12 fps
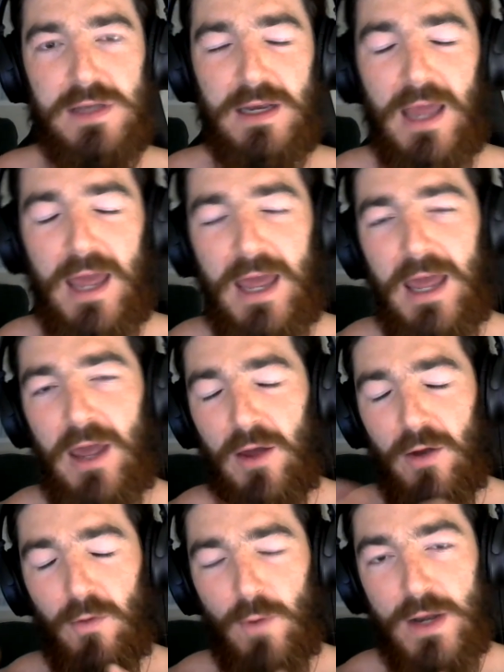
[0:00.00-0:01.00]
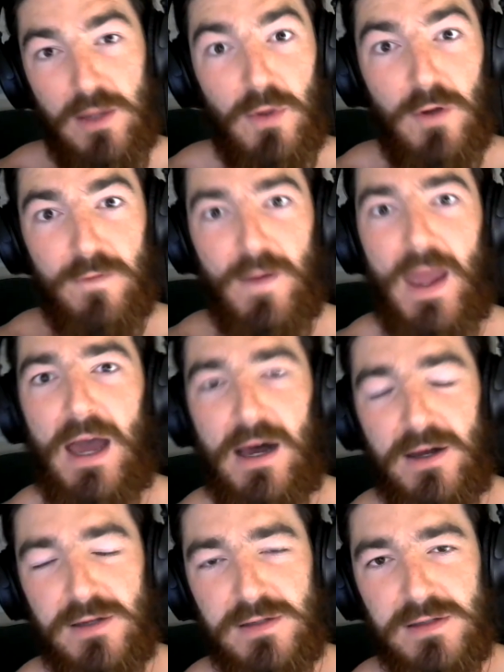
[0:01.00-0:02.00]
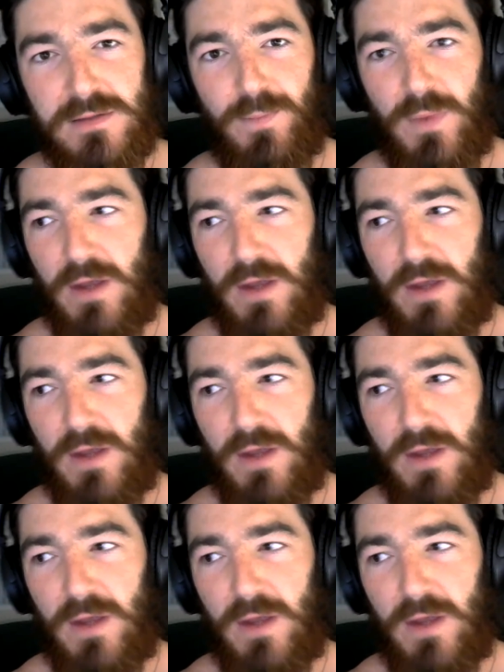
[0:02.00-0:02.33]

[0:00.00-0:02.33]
Like when you move house,